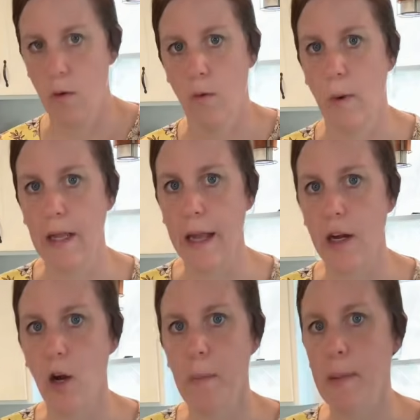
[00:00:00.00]
We like
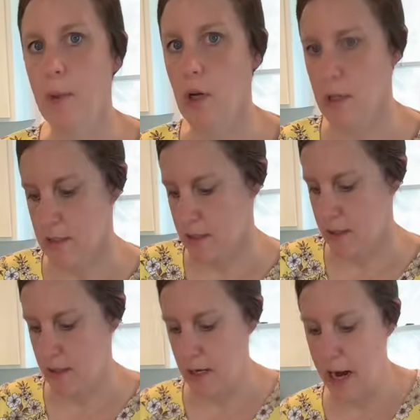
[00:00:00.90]
our meatballs
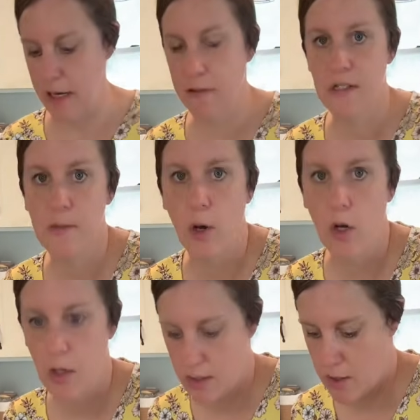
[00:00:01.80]
kind of small,